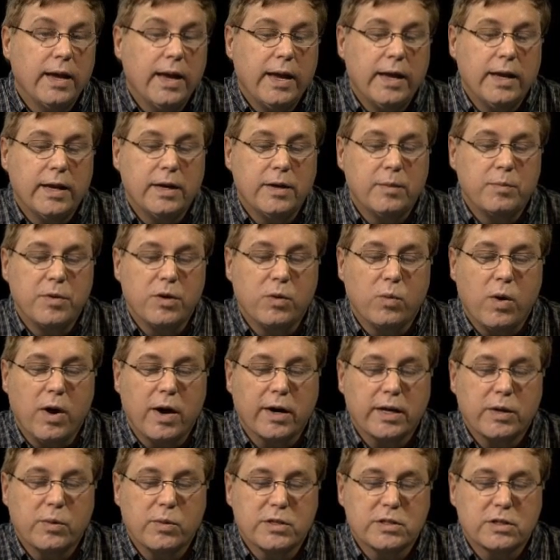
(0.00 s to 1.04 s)
in
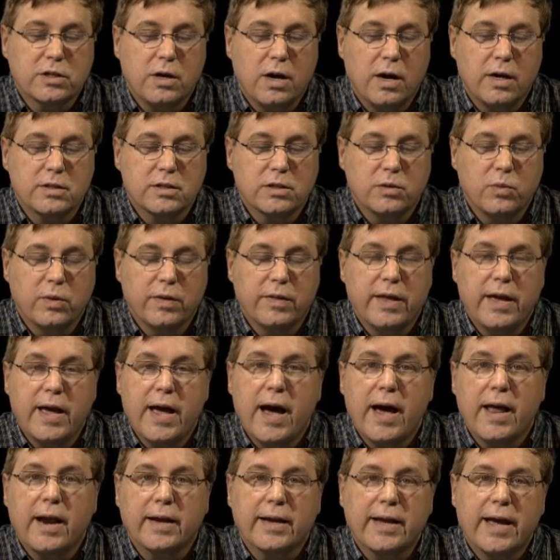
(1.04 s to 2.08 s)
Milwaukee, Wisconsin, when they
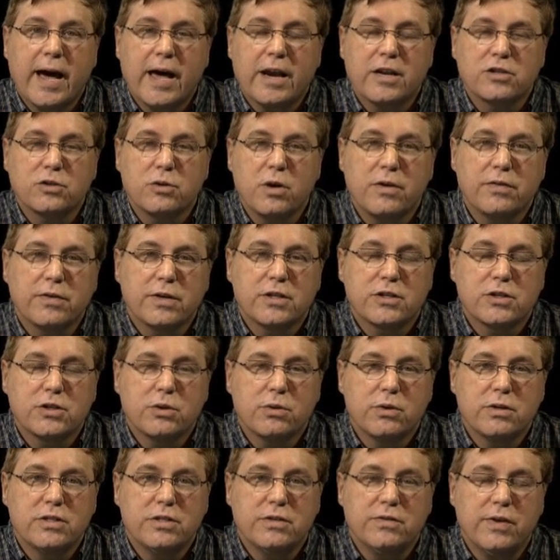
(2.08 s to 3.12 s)
had a catastrophic
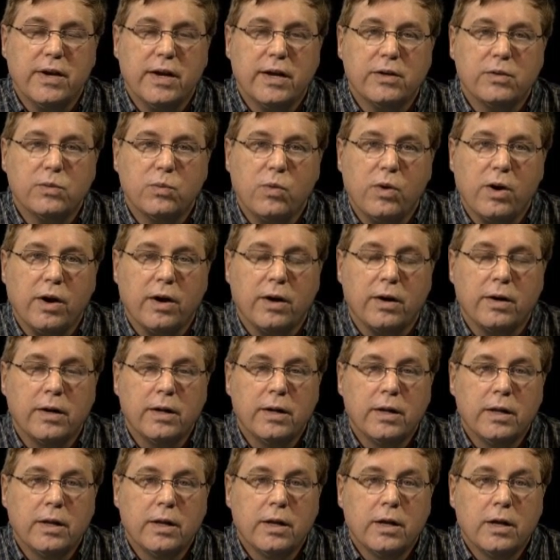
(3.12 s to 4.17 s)
sewage event where
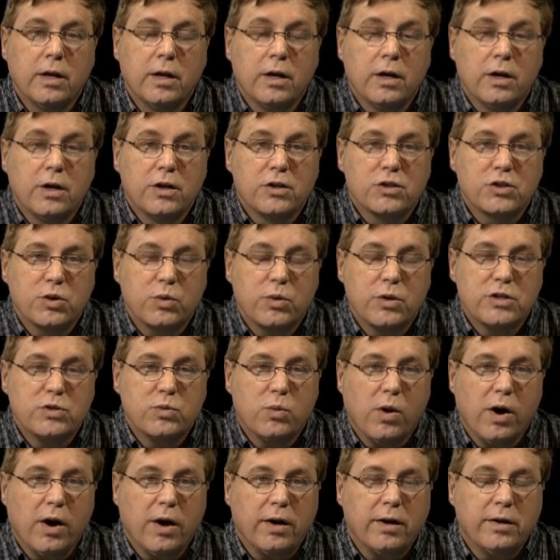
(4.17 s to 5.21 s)
sewage
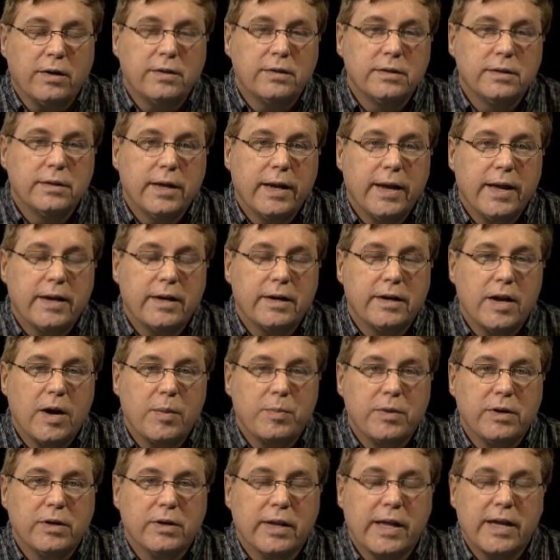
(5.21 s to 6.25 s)
water ended
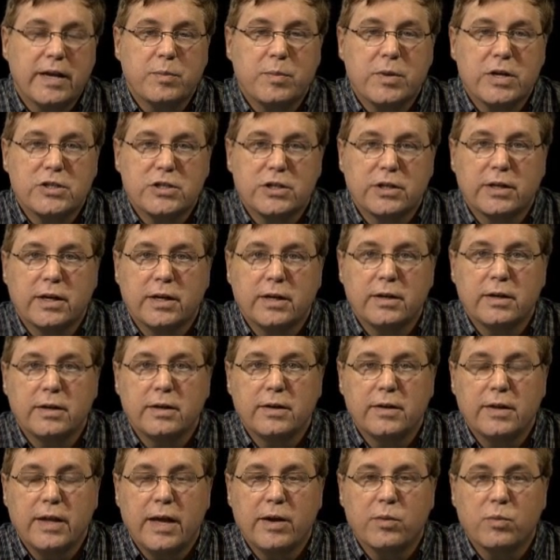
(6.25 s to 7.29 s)
up in Lake Michigan
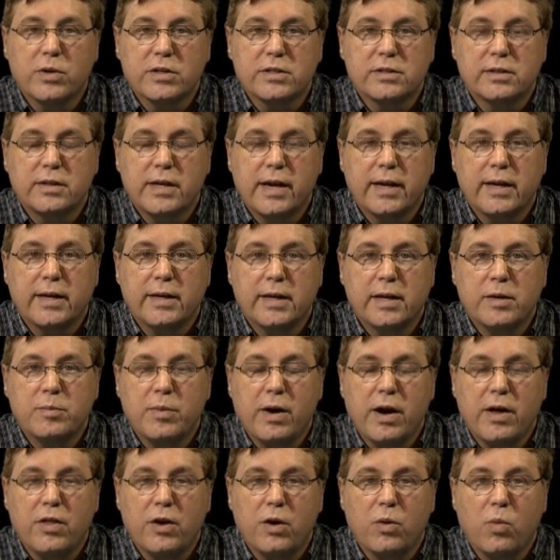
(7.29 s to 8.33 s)
and was taken in
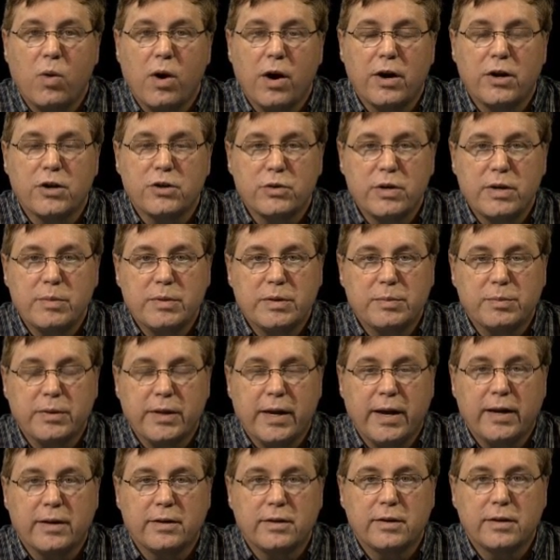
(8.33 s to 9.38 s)
by their water treatment
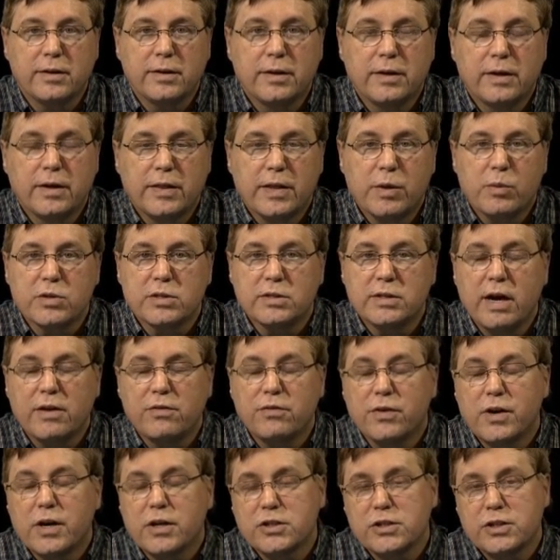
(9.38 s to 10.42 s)
plant that was not
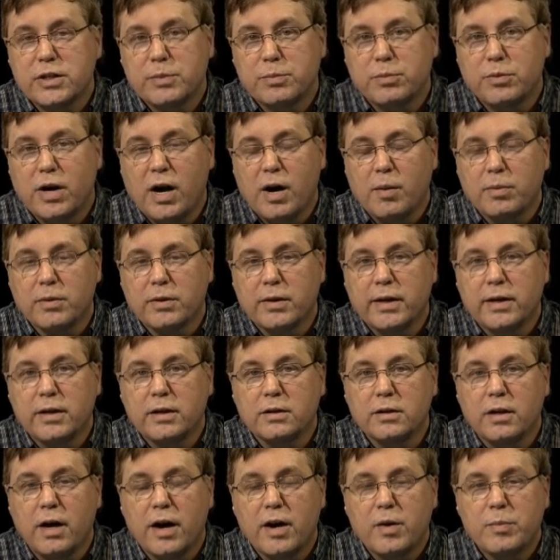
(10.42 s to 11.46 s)
functioning properly, and
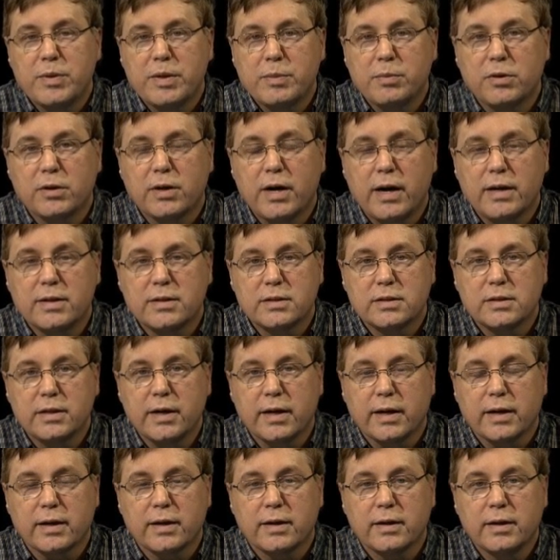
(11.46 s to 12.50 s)
a lot of people got
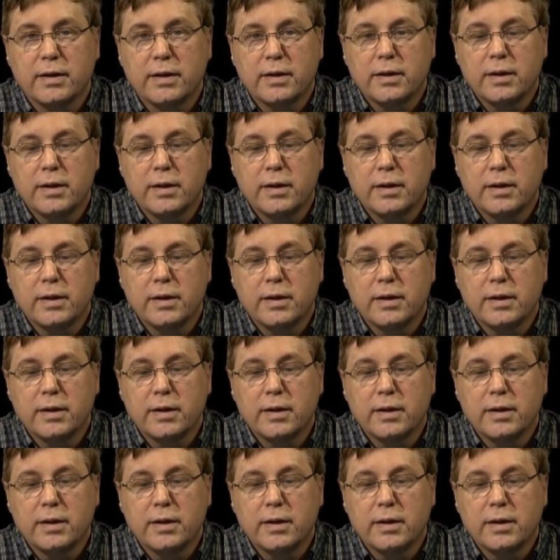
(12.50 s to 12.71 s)
sick.